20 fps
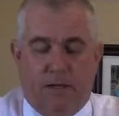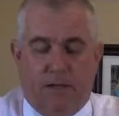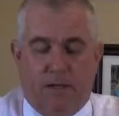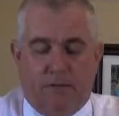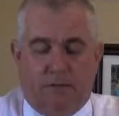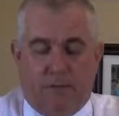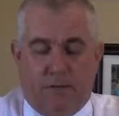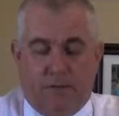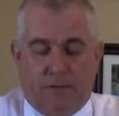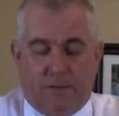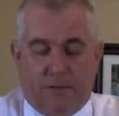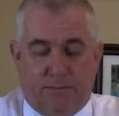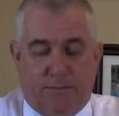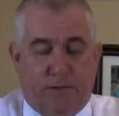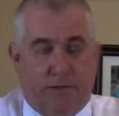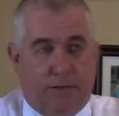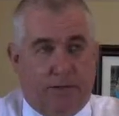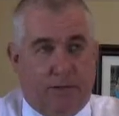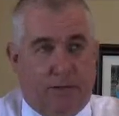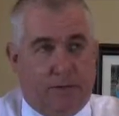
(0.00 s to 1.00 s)
And of course, the
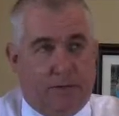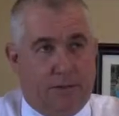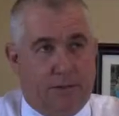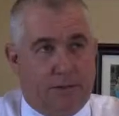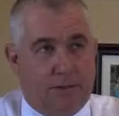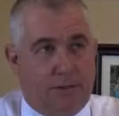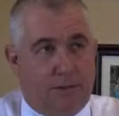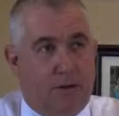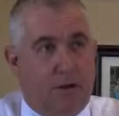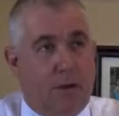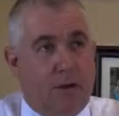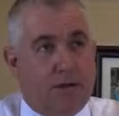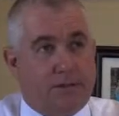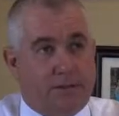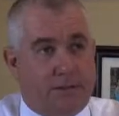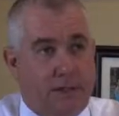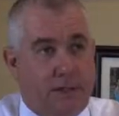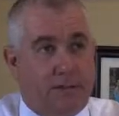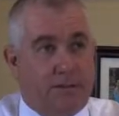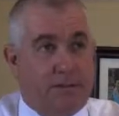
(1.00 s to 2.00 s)
picnic table doesn't
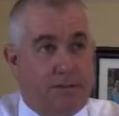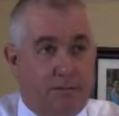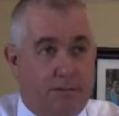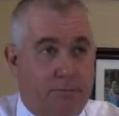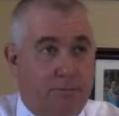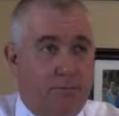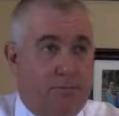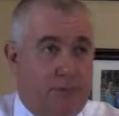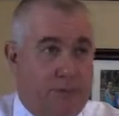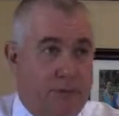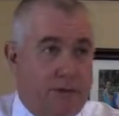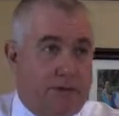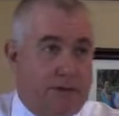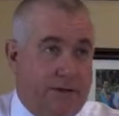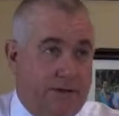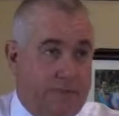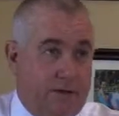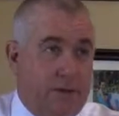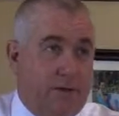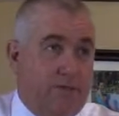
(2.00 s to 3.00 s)
cost that, so what's
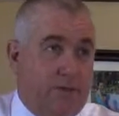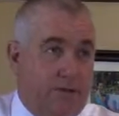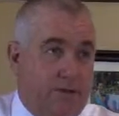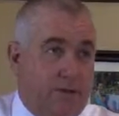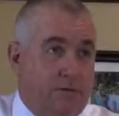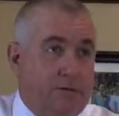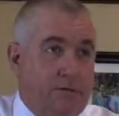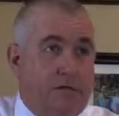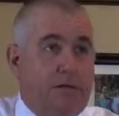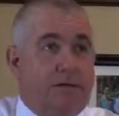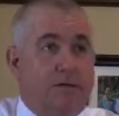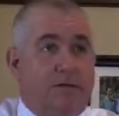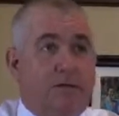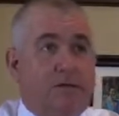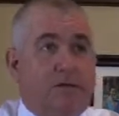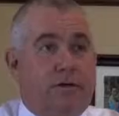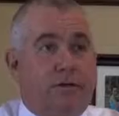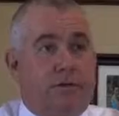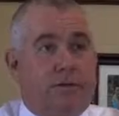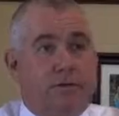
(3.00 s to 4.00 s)
left over goes into
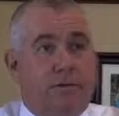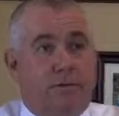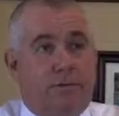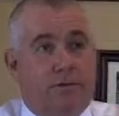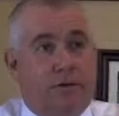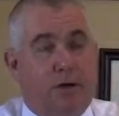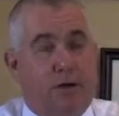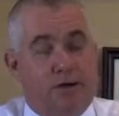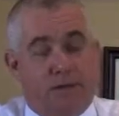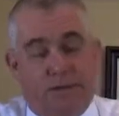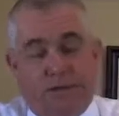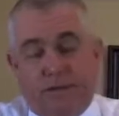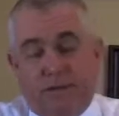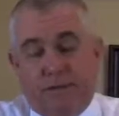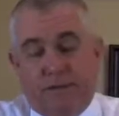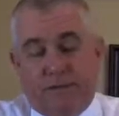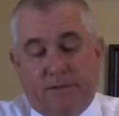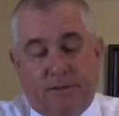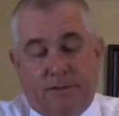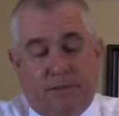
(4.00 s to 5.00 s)
the project
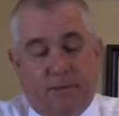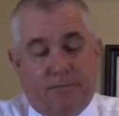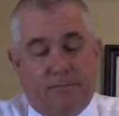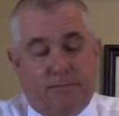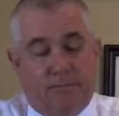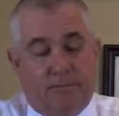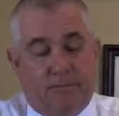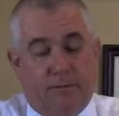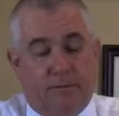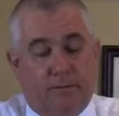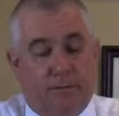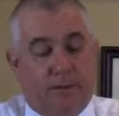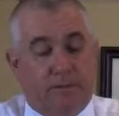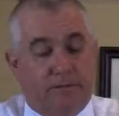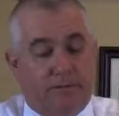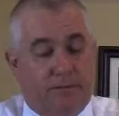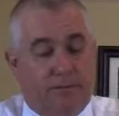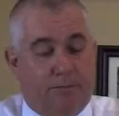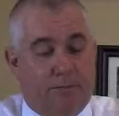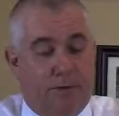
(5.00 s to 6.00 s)
itself, the
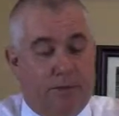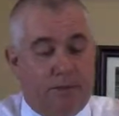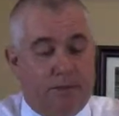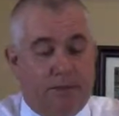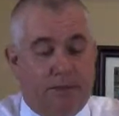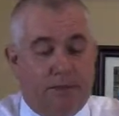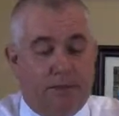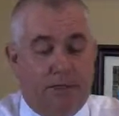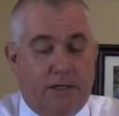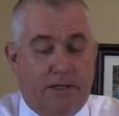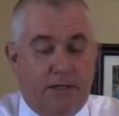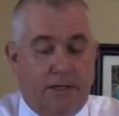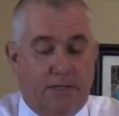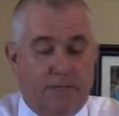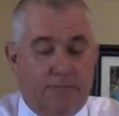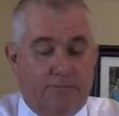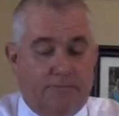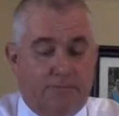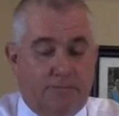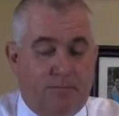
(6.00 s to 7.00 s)
rest of the project.
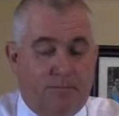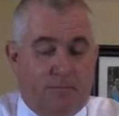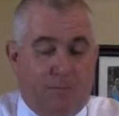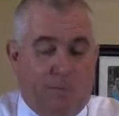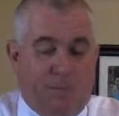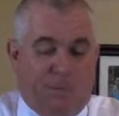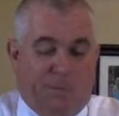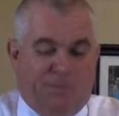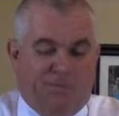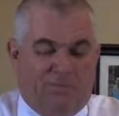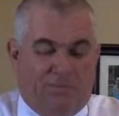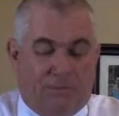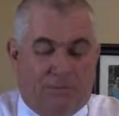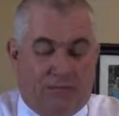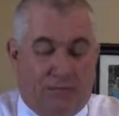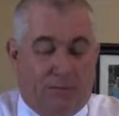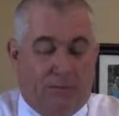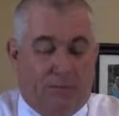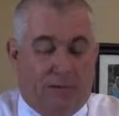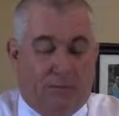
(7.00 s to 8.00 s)

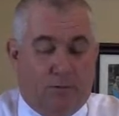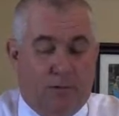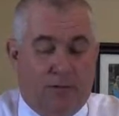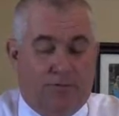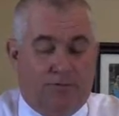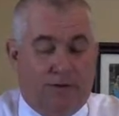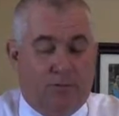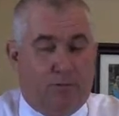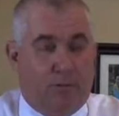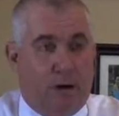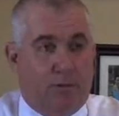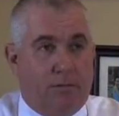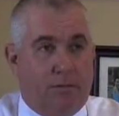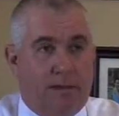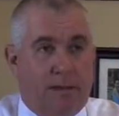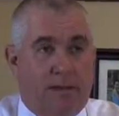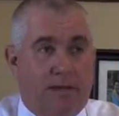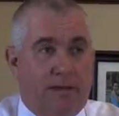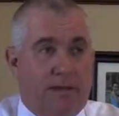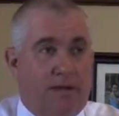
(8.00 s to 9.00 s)
So I don't think we'll have any
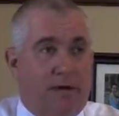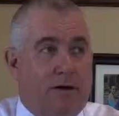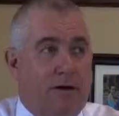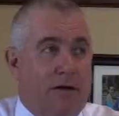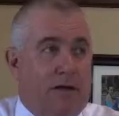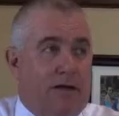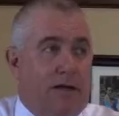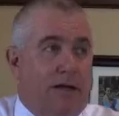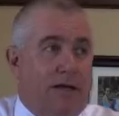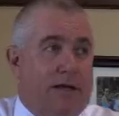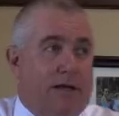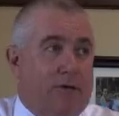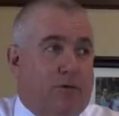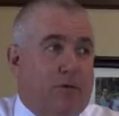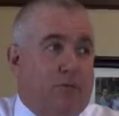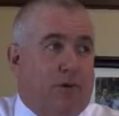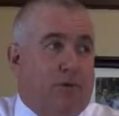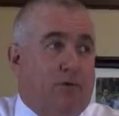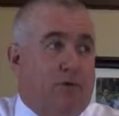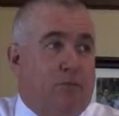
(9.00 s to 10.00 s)
problem getting there, and I
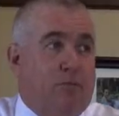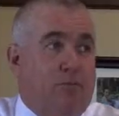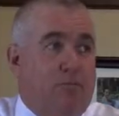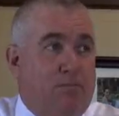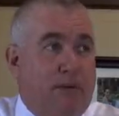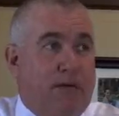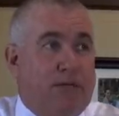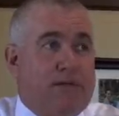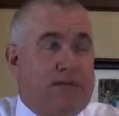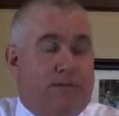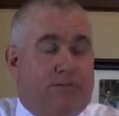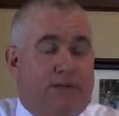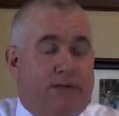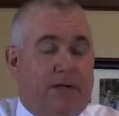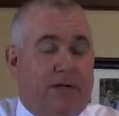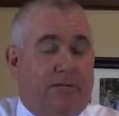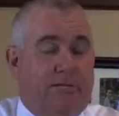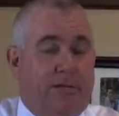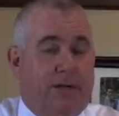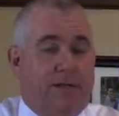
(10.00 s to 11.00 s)
would be remiss if I
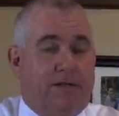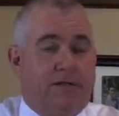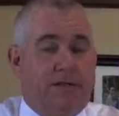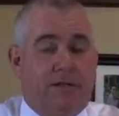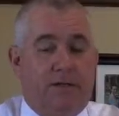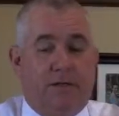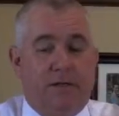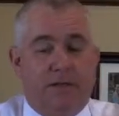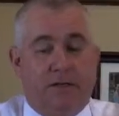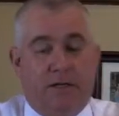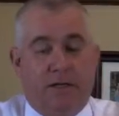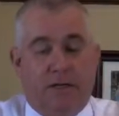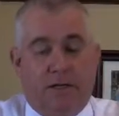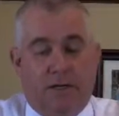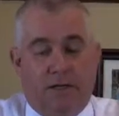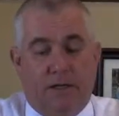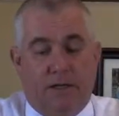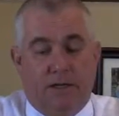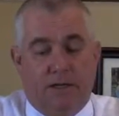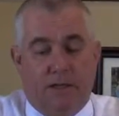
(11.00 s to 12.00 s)
didn't mention that
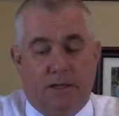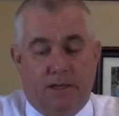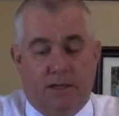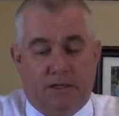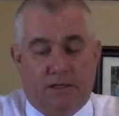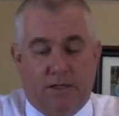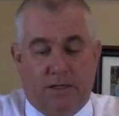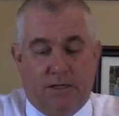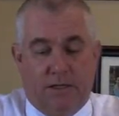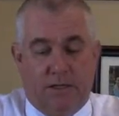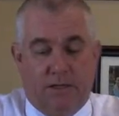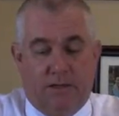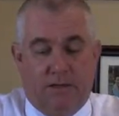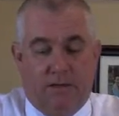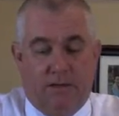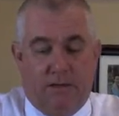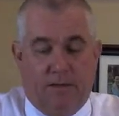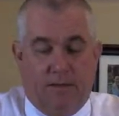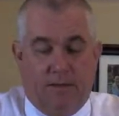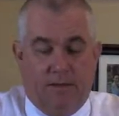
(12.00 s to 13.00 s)

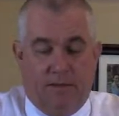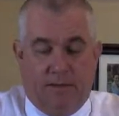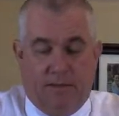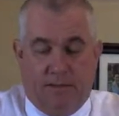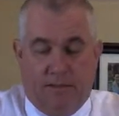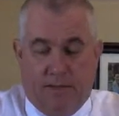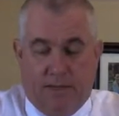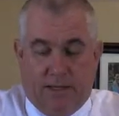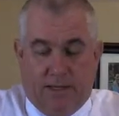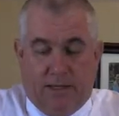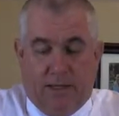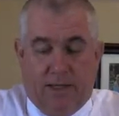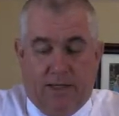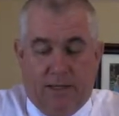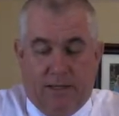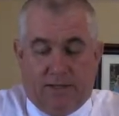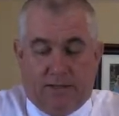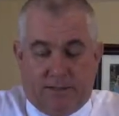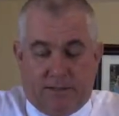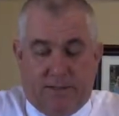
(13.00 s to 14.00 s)
the
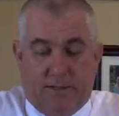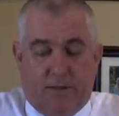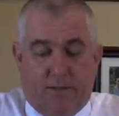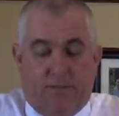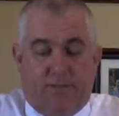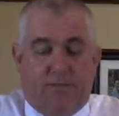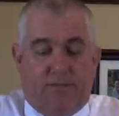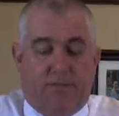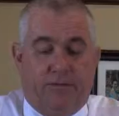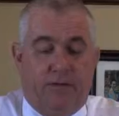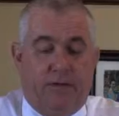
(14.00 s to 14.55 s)
kit itself